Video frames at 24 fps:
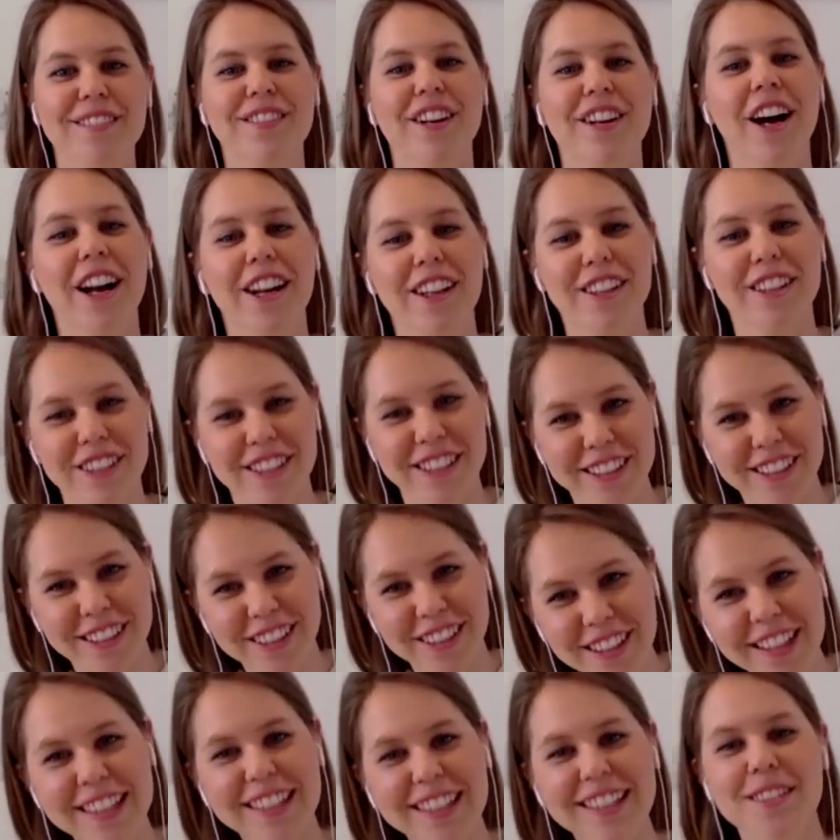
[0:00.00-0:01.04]
have higher end
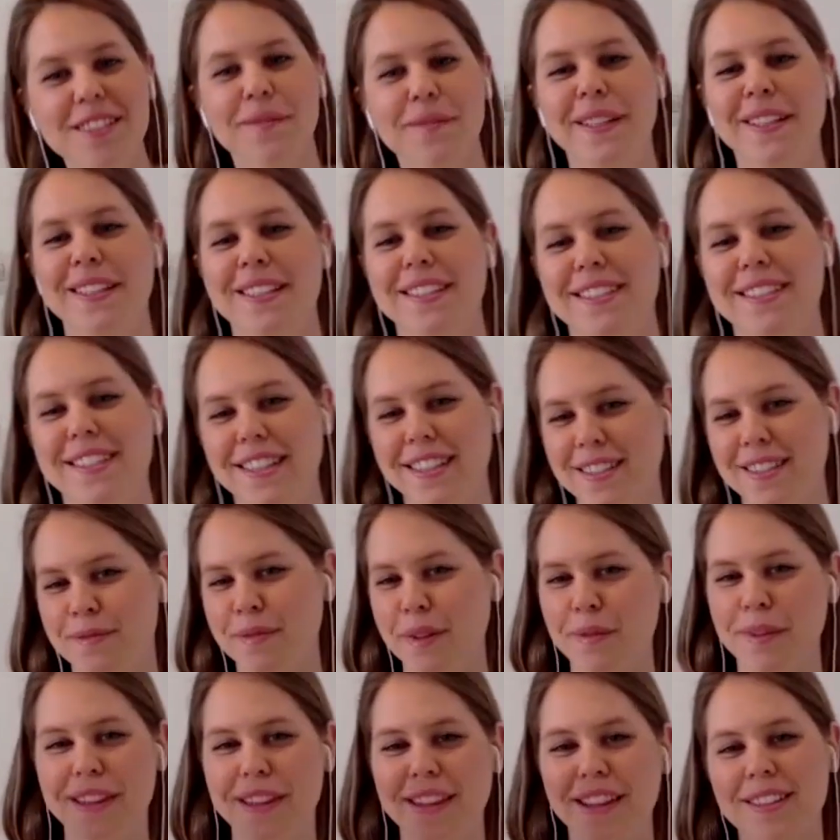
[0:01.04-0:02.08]
clients because there's
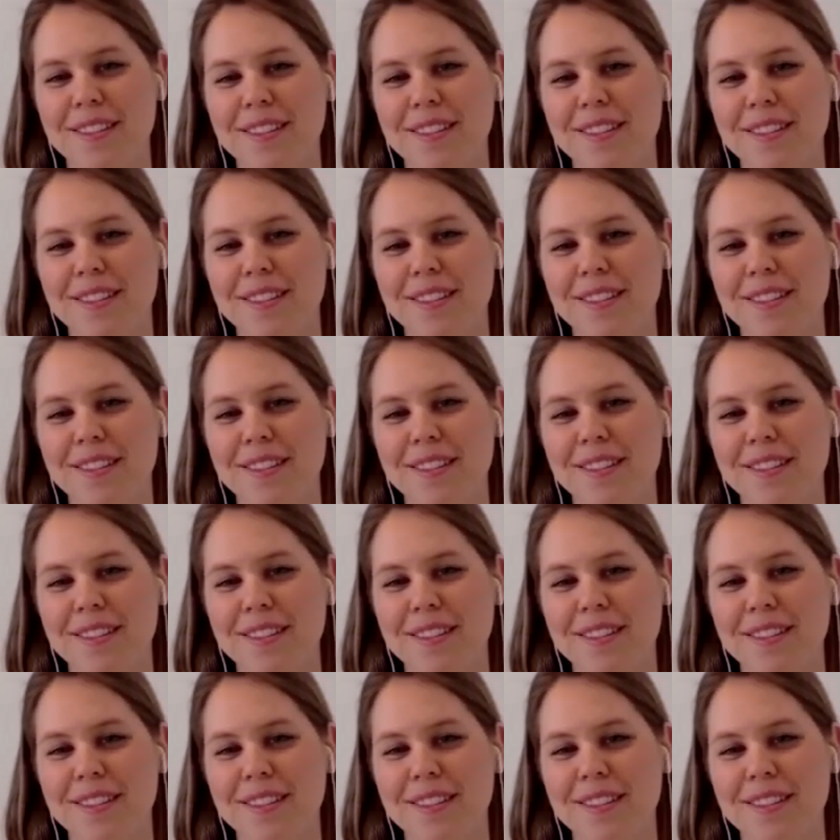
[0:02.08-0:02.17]
maybe